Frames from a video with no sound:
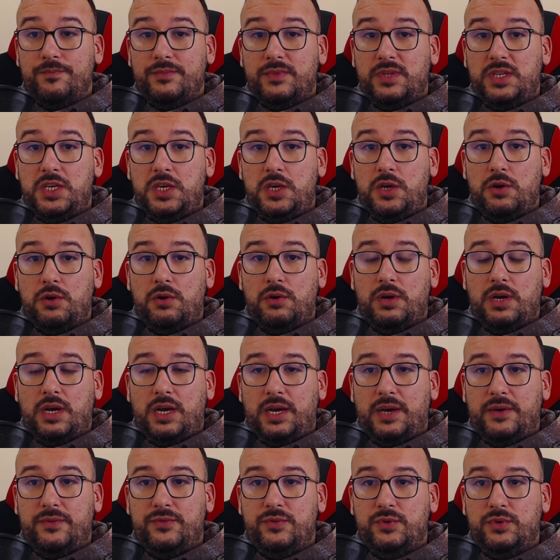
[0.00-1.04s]
here
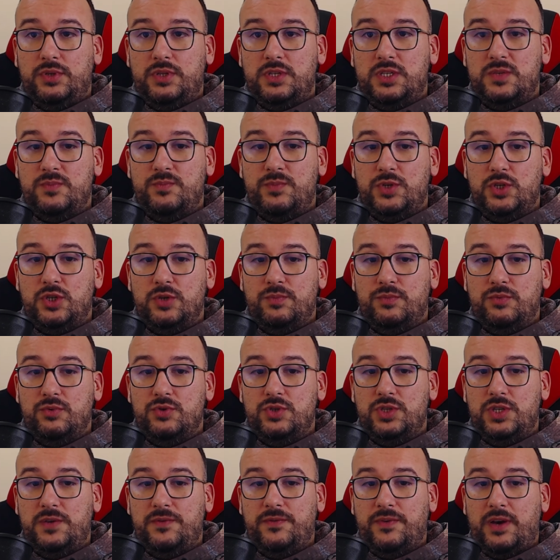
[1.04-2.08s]
after this bishop to
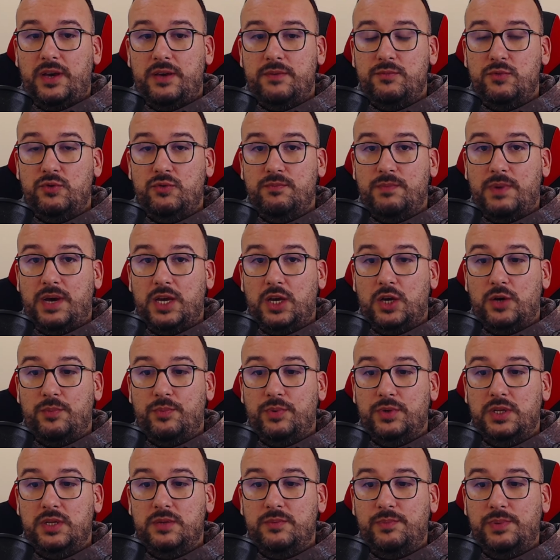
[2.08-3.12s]
g5 move, my
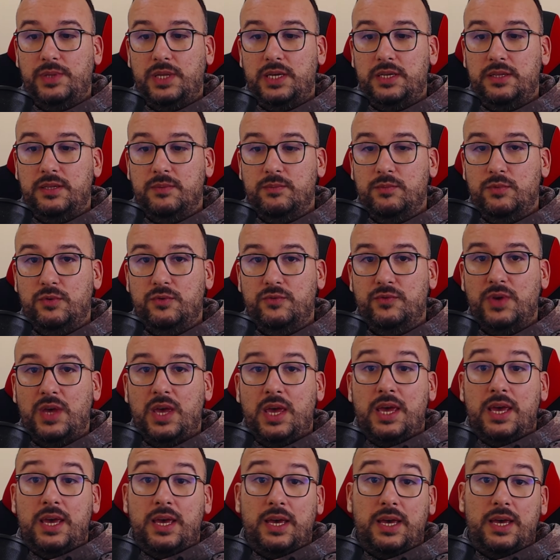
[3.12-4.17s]
opponent played the move
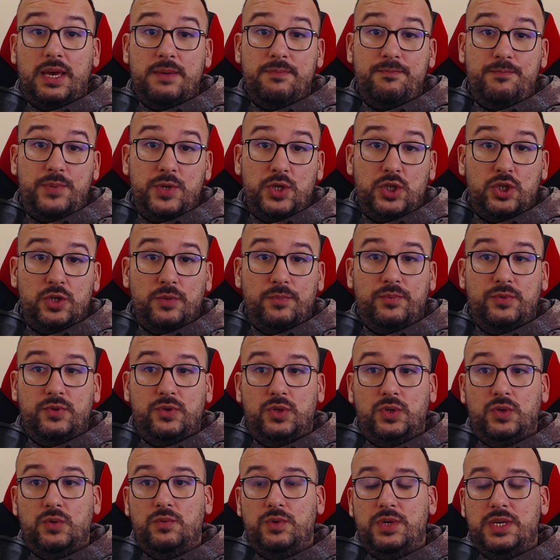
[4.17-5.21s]
bishop
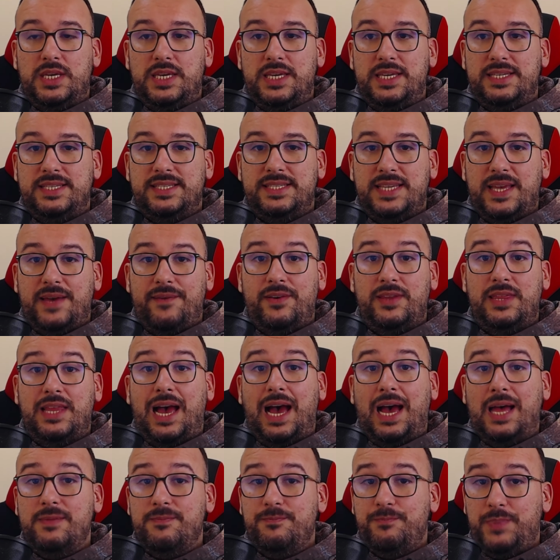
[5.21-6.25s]
to e7,
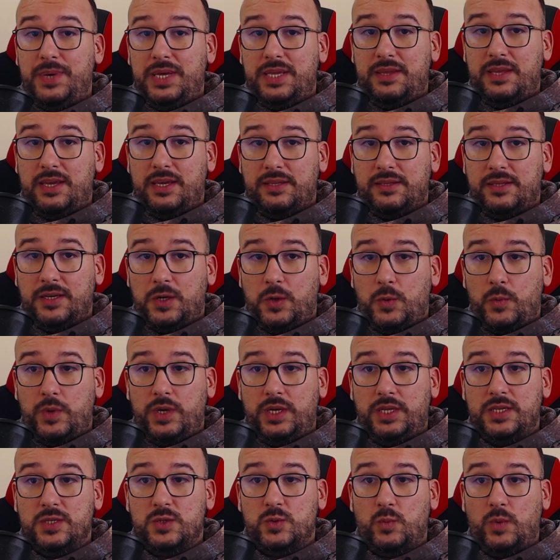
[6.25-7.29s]
unpinning the
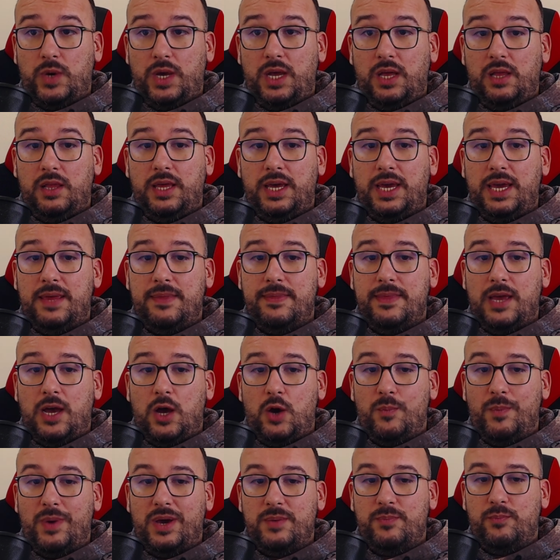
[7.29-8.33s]
queen as well. And now
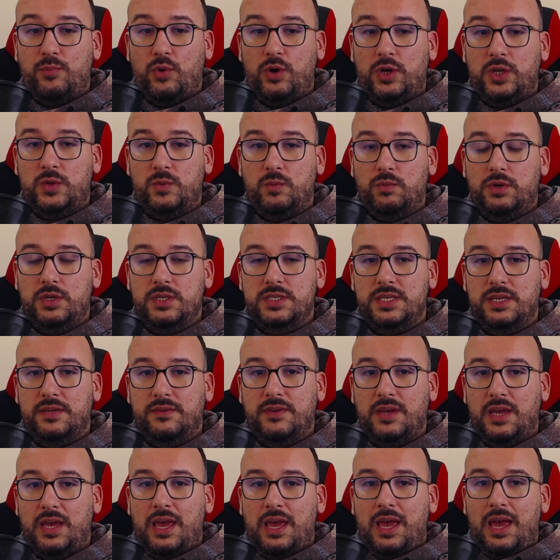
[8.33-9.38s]
my point was that
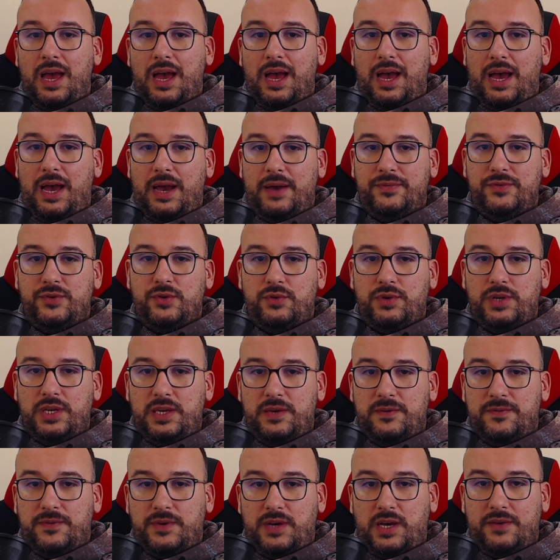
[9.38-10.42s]
after
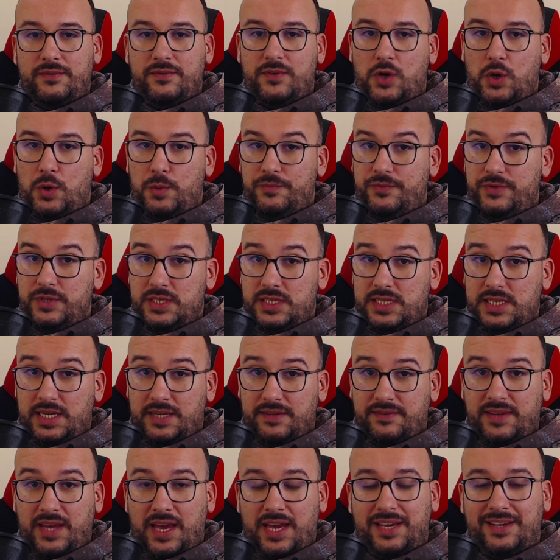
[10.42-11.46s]
e5, obviously
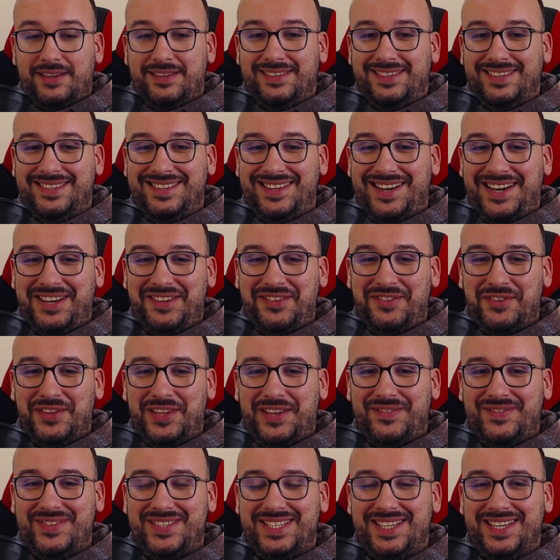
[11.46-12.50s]
attacking the knight on
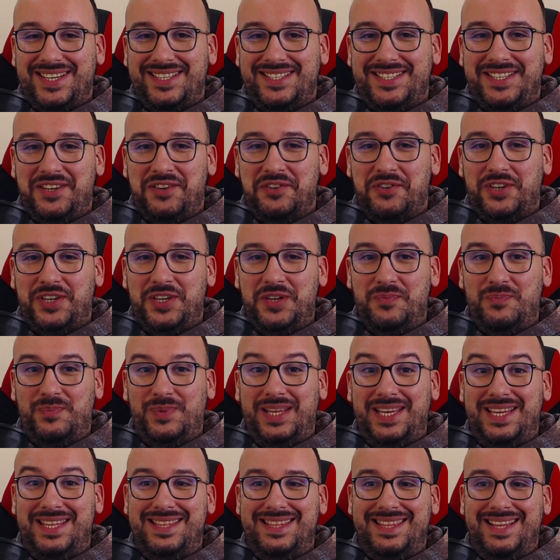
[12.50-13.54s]
f6, here he
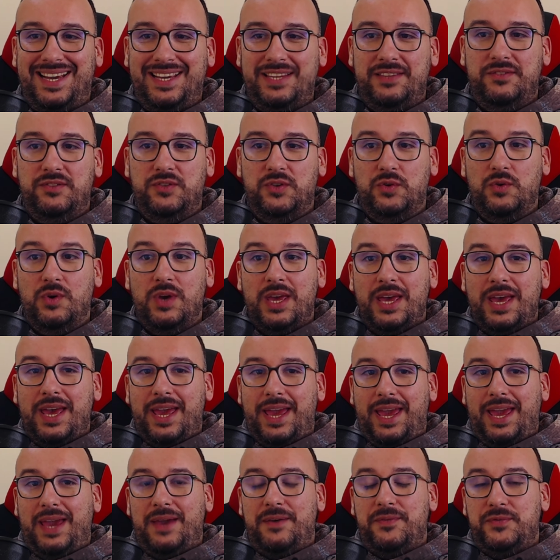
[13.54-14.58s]
played knight to
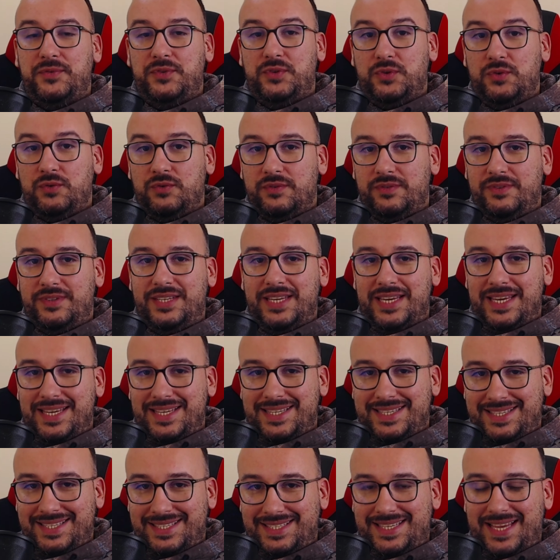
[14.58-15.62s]
f2
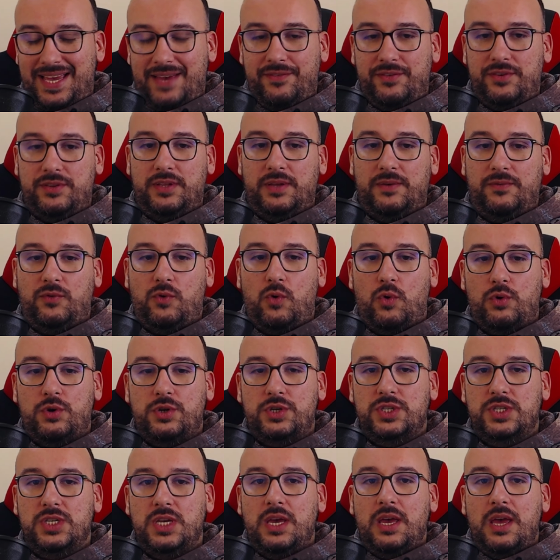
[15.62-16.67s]
d7. Of
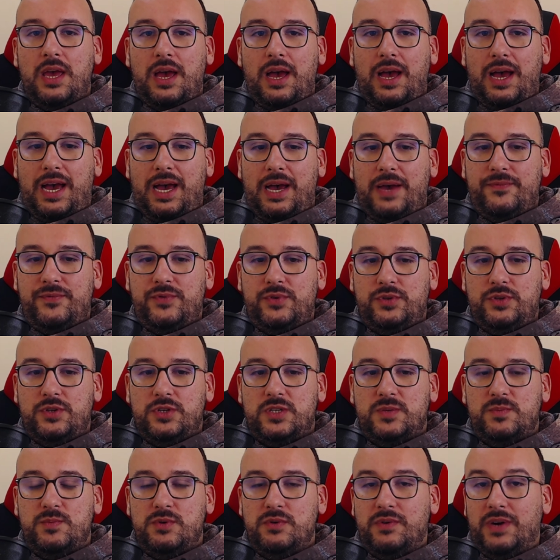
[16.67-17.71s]
course, after
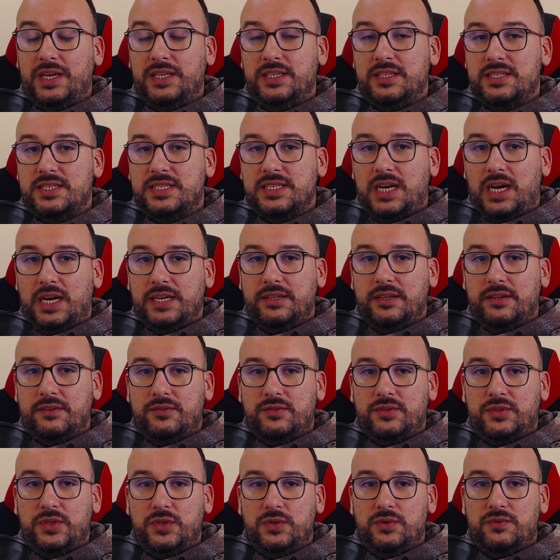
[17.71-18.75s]
this move, I decided
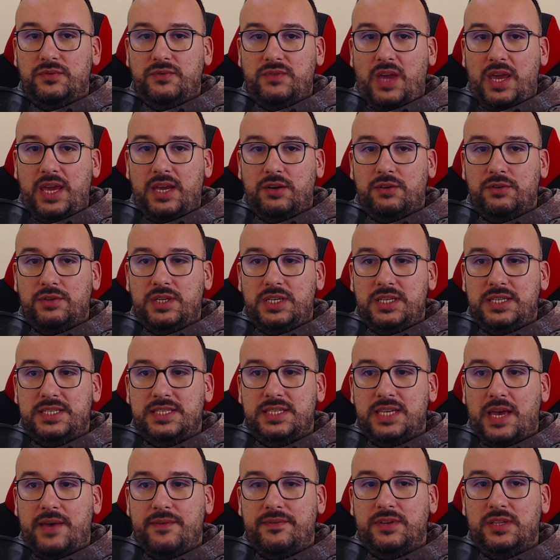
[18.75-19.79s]
to take on
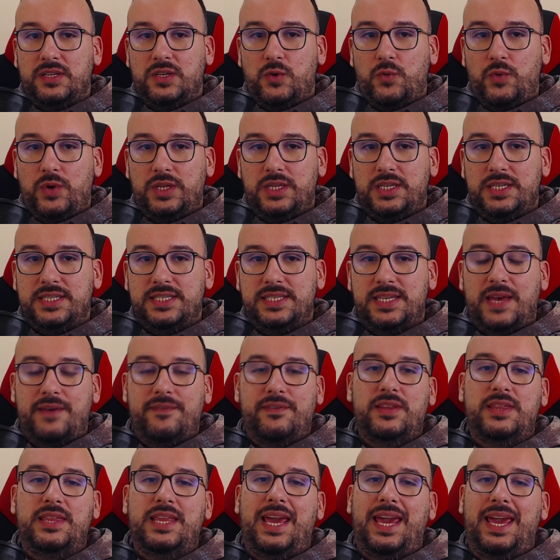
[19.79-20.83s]
e7, queen
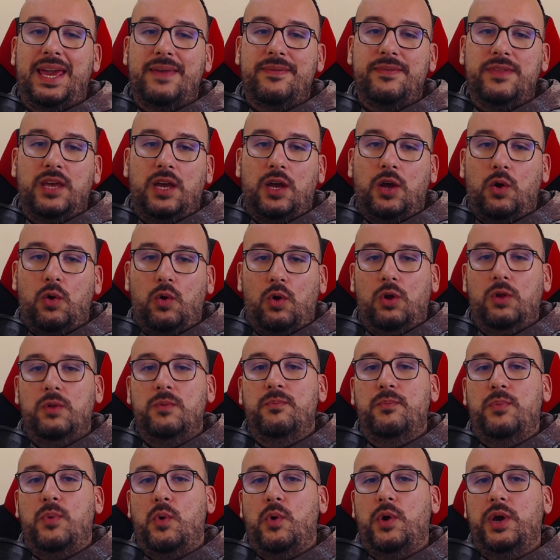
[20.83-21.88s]
e7, and the whole
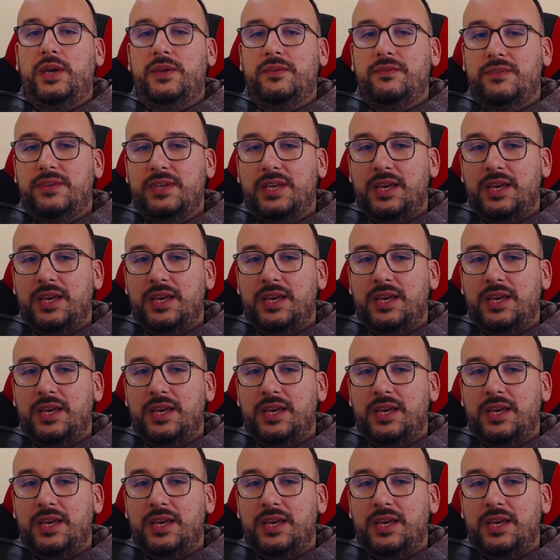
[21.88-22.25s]
point